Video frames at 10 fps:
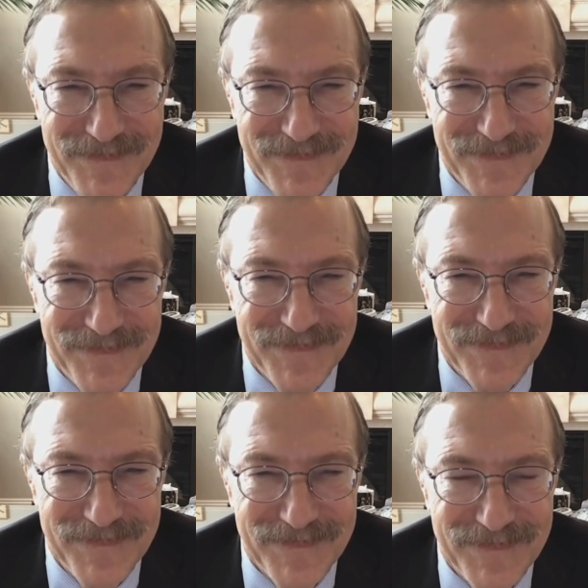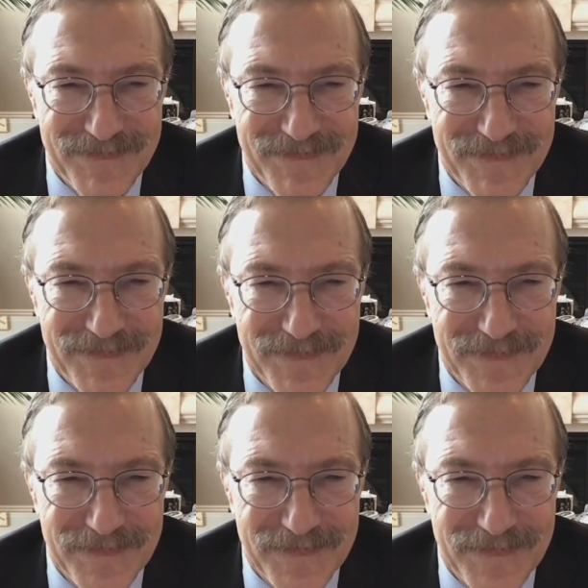
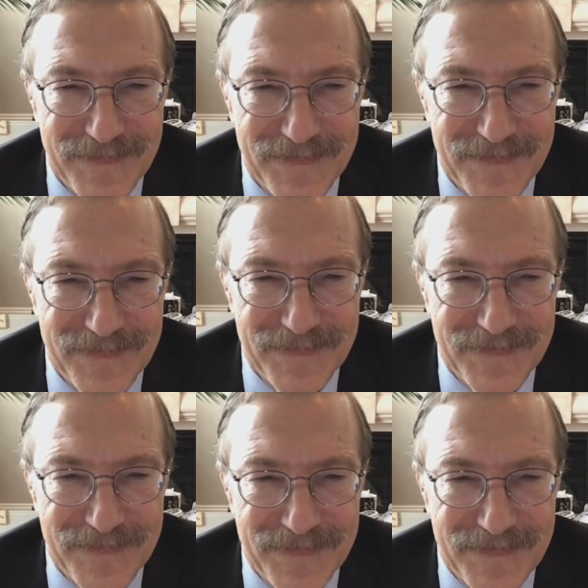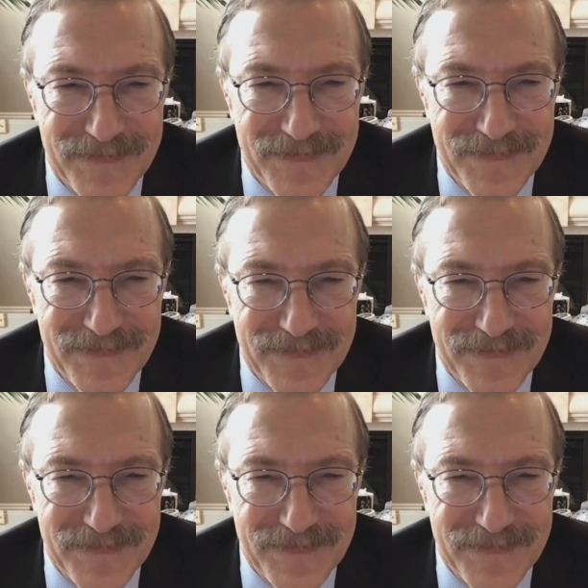No words are spoken by the person on screen.